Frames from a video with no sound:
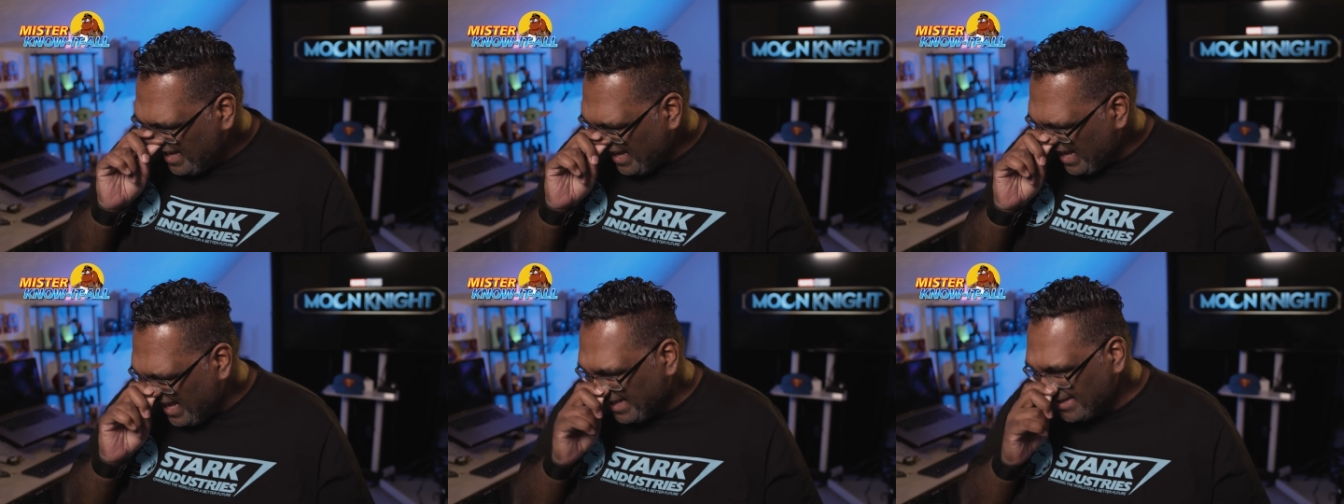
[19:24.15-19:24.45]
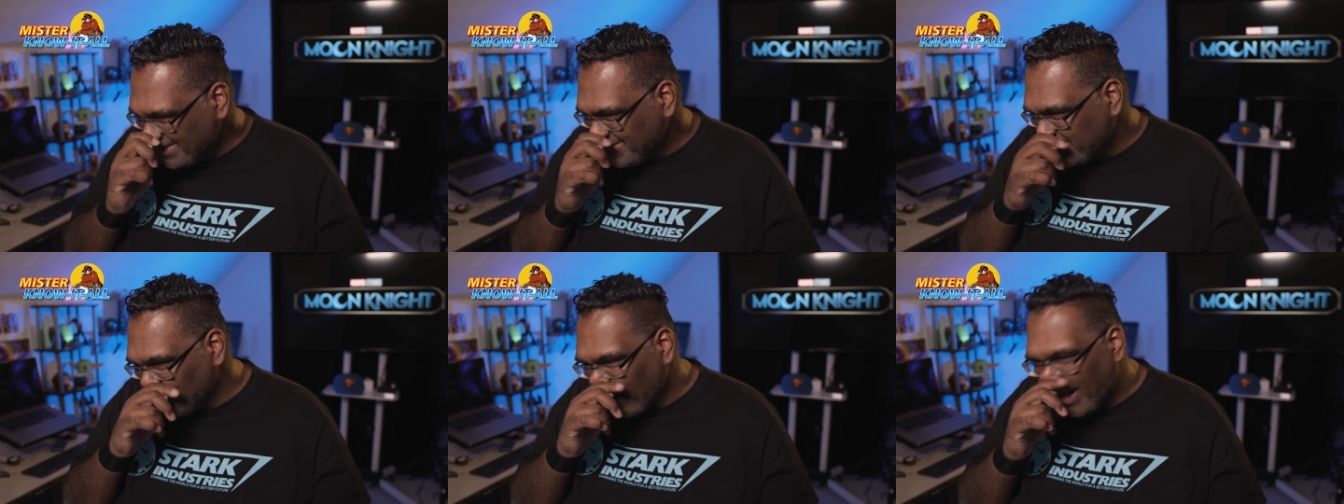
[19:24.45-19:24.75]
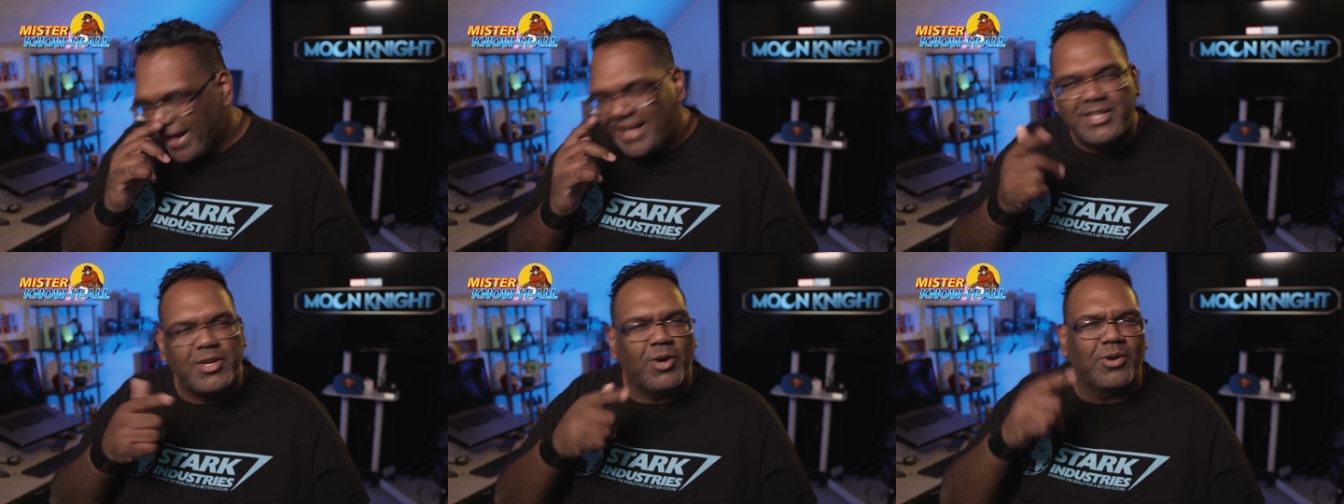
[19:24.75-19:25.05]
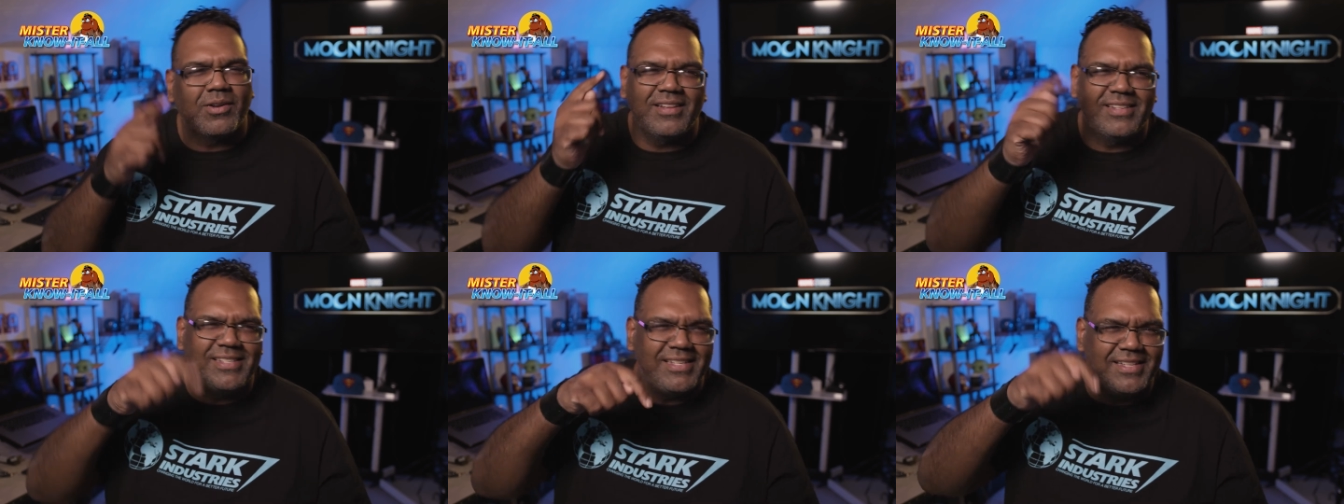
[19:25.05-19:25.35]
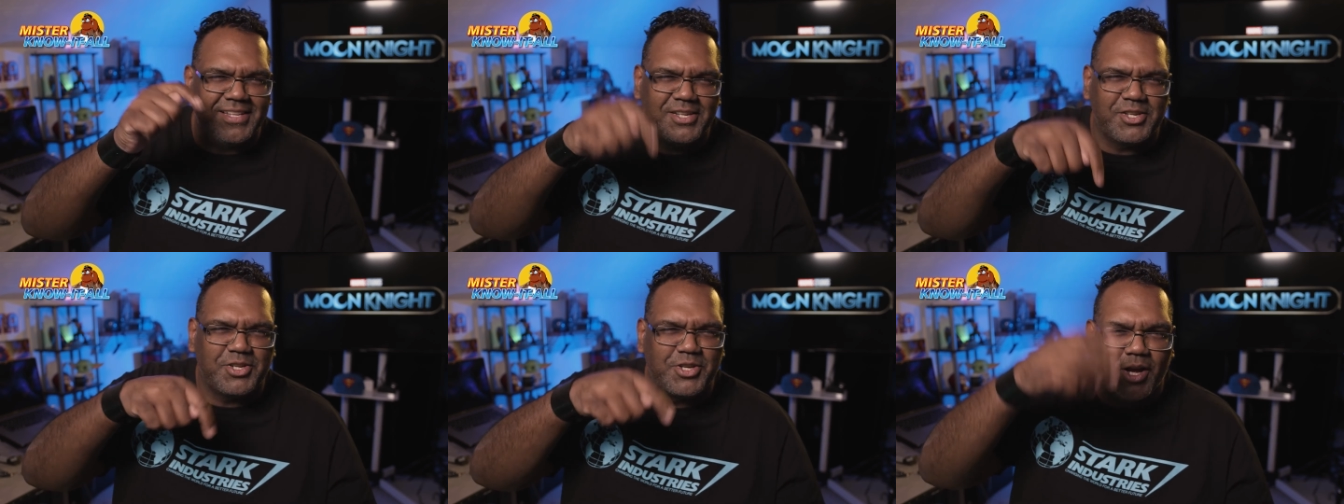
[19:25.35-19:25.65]
And so I could totally see
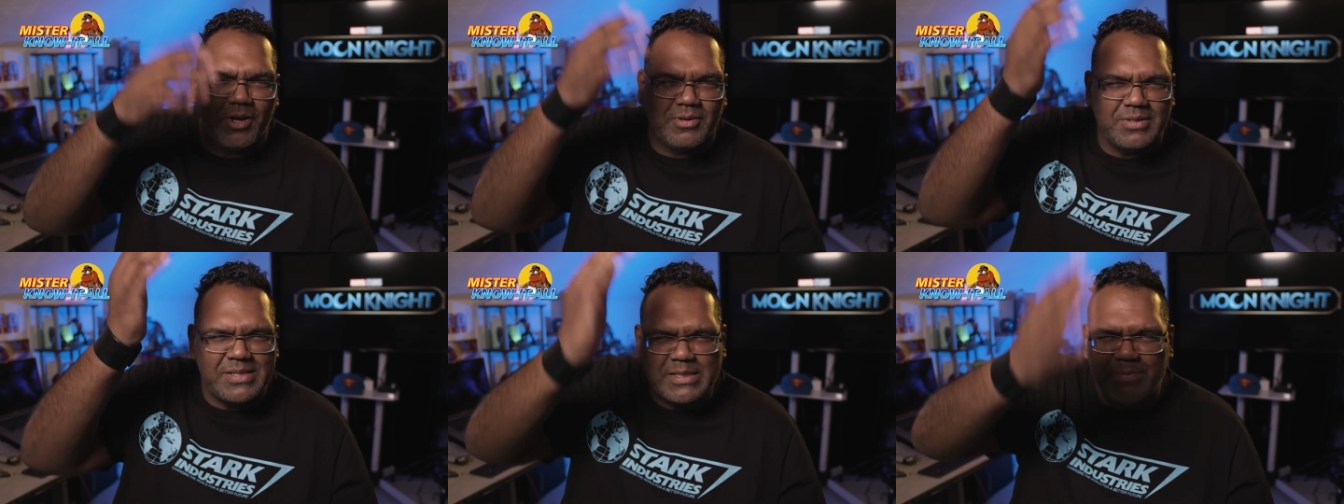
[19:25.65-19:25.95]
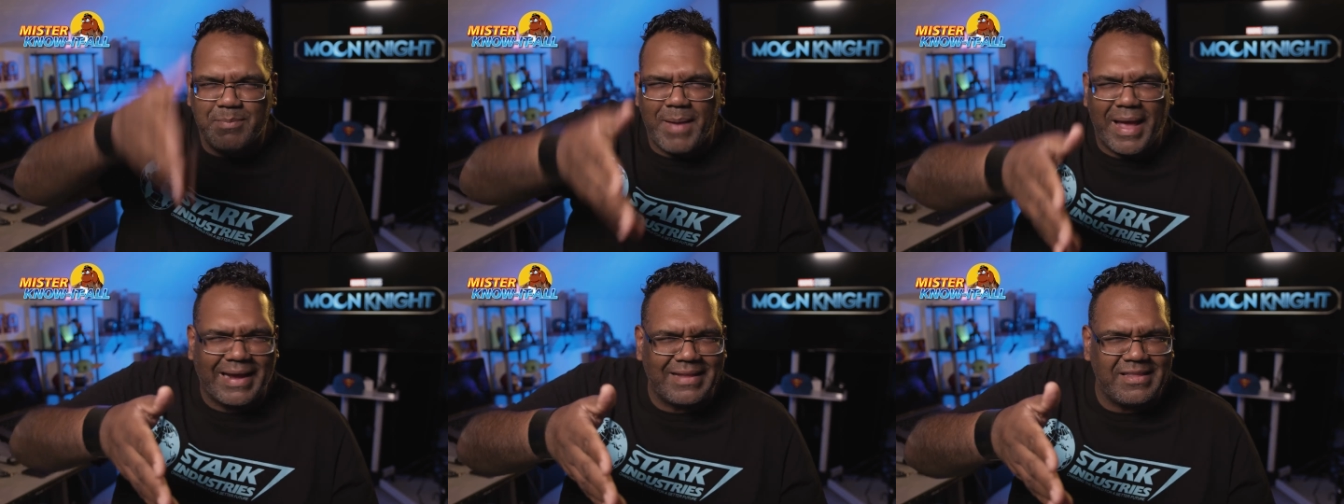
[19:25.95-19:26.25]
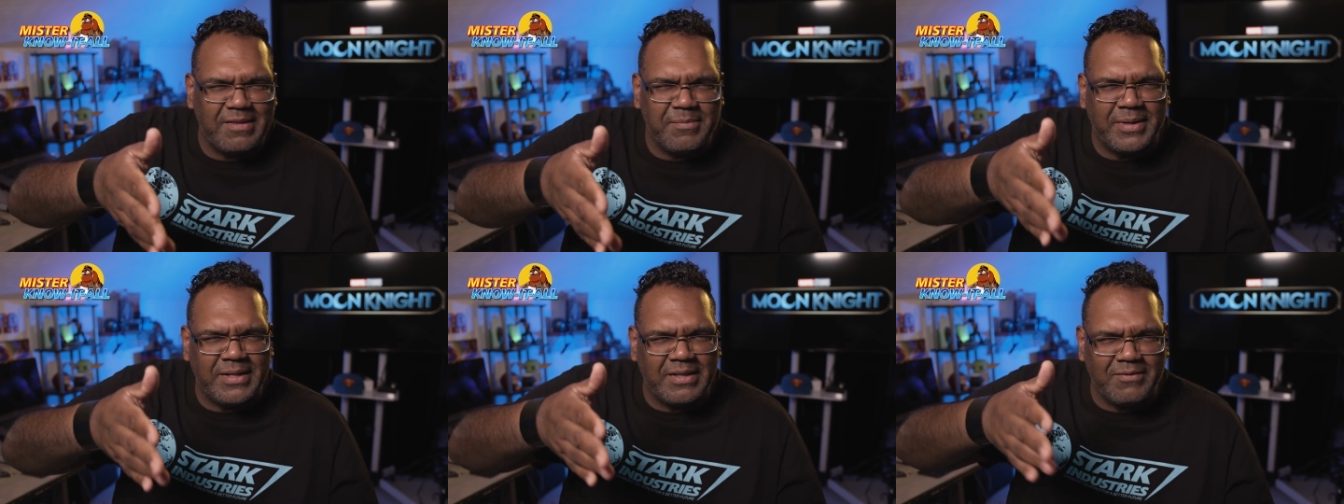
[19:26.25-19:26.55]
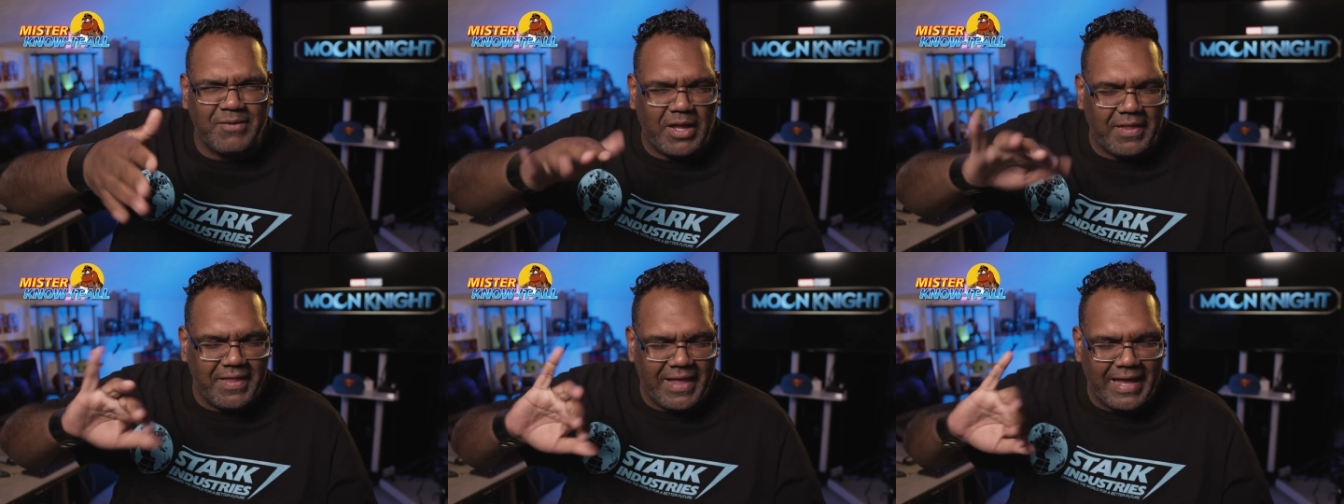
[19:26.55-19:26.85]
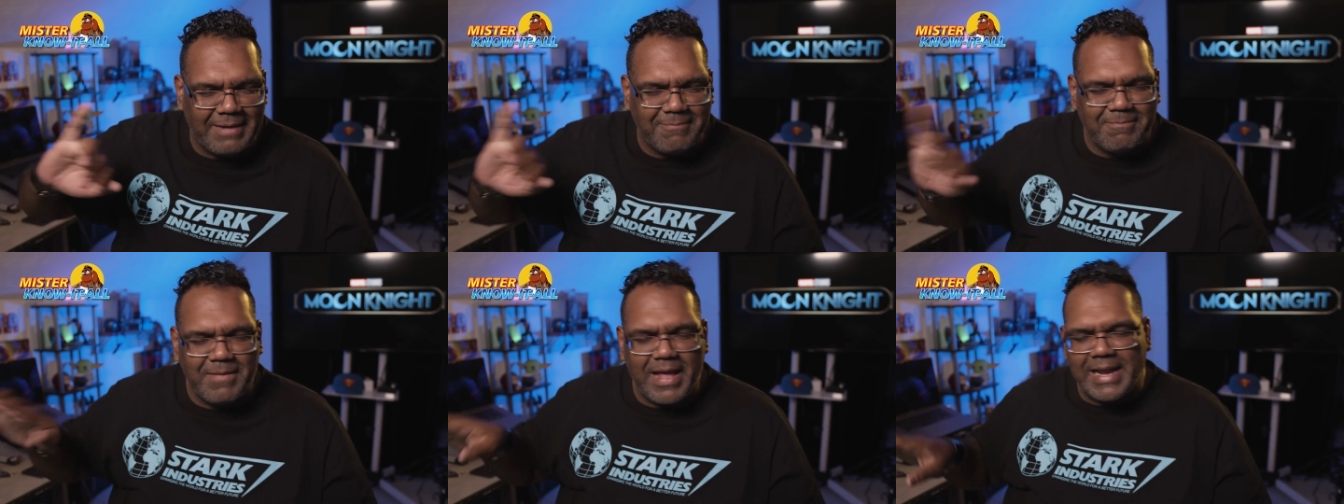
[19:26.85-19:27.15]
this show smack in the middle of all that.